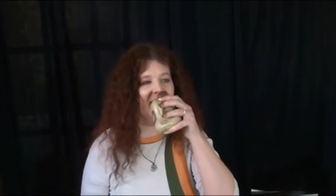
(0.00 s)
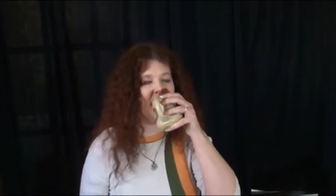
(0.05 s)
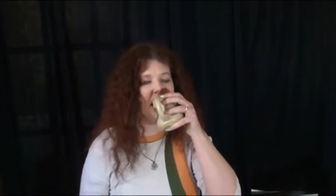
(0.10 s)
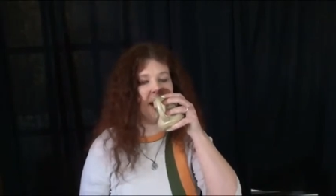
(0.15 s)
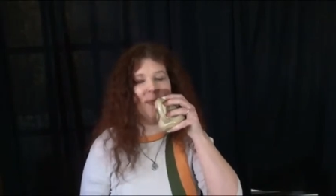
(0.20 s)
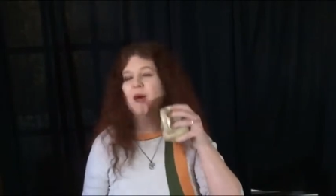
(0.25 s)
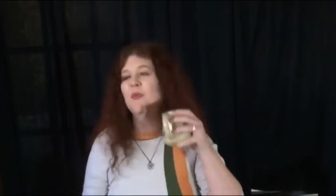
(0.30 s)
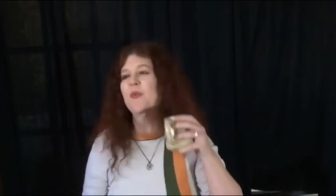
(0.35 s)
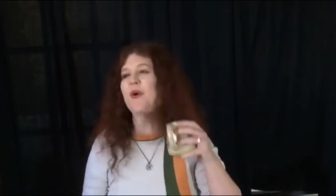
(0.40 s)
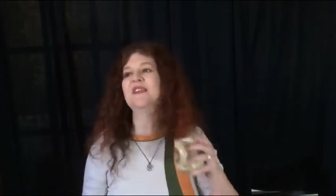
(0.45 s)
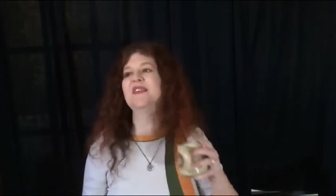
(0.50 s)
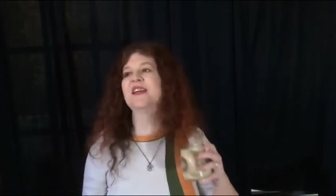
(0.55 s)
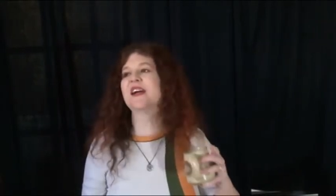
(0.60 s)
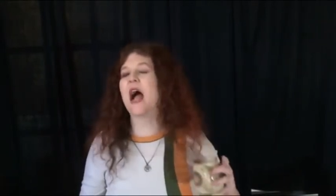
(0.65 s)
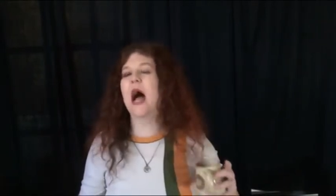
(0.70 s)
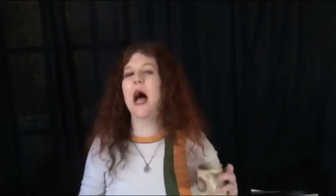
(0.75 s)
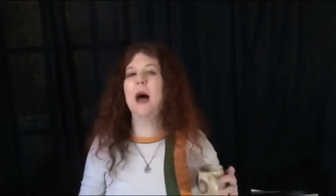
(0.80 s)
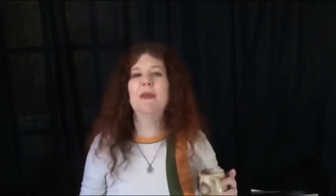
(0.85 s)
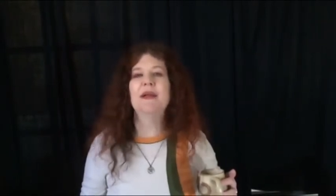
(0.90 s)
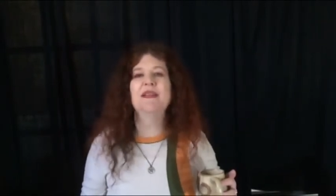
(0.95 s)
I mean, it wasn't
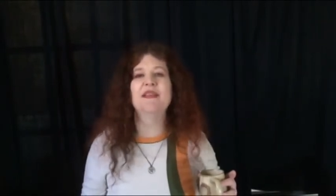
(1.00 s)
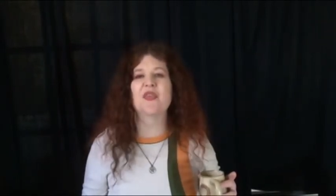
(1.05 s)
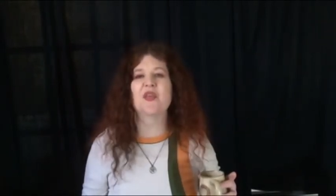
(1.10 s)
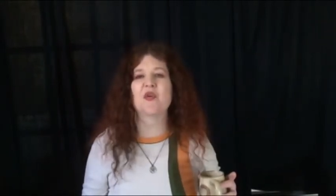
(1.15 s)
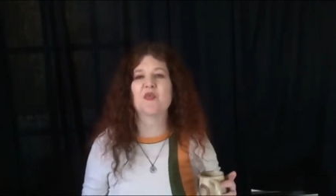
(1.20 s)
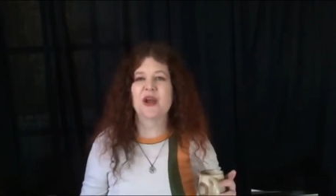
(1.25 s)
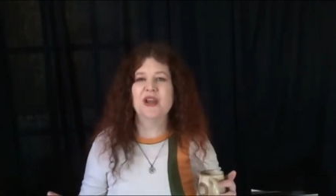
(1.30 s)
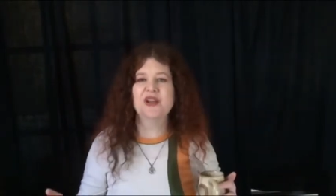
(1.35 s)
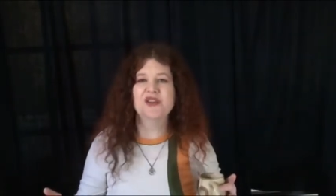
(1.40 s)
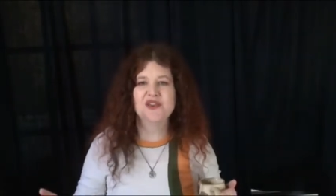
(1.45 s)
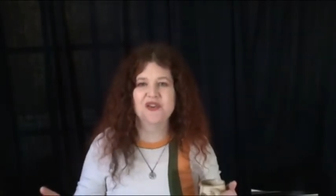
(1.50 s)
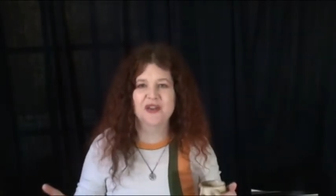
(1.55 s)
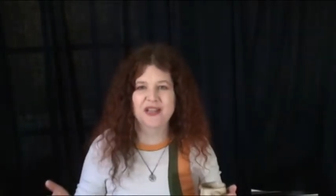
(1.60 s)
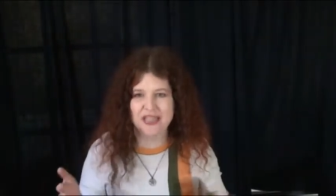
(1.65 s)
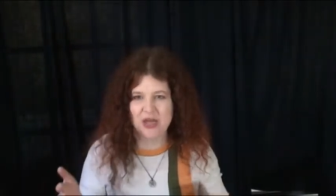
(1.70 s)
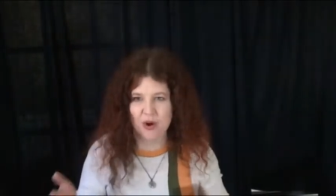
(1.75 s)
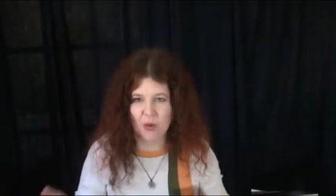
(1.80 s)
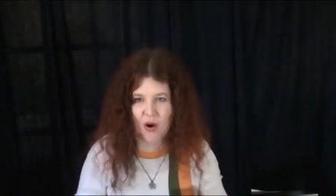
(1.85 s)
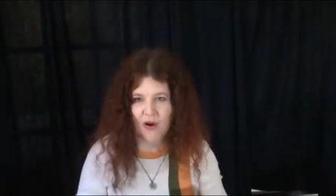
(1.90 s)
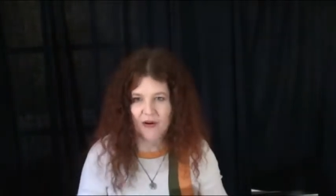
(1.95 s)
a comment on the racial
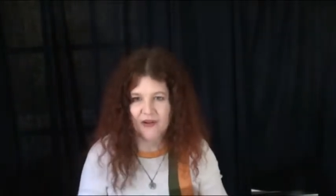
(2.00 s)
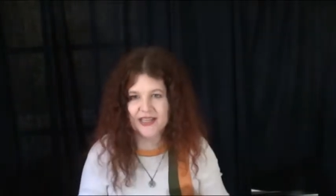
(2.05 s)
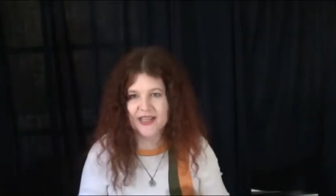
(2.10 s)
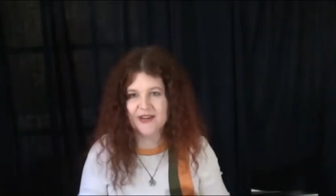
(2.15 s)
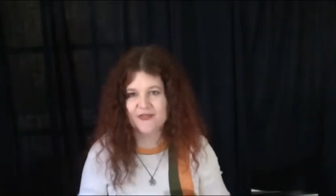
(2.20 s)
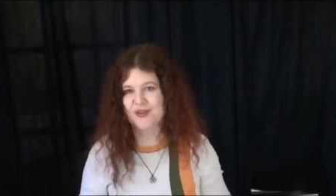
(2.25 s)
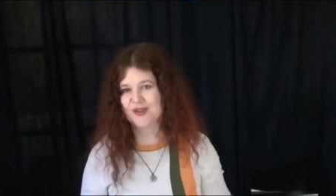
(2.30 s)
inequality